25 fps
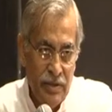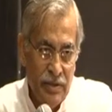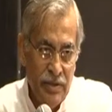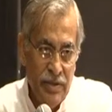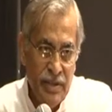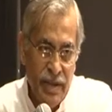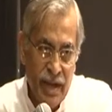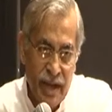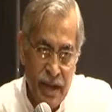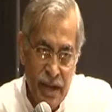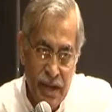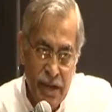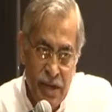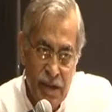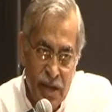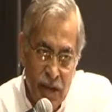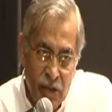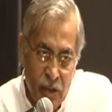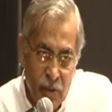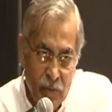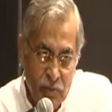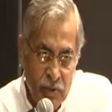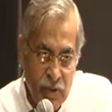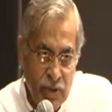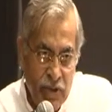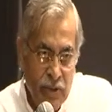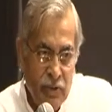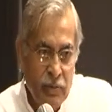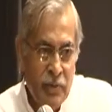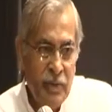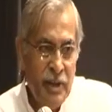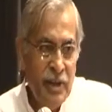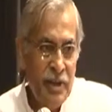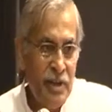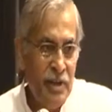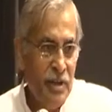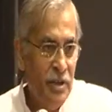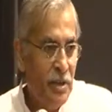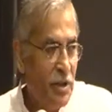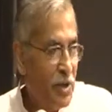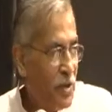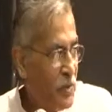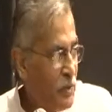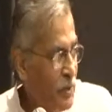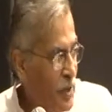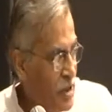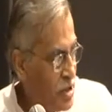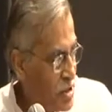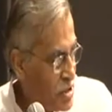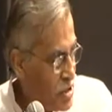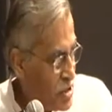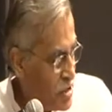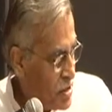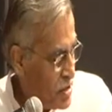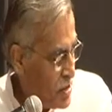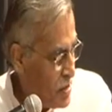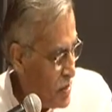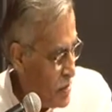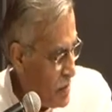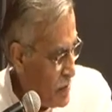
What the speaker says: the idea of third-party intervention,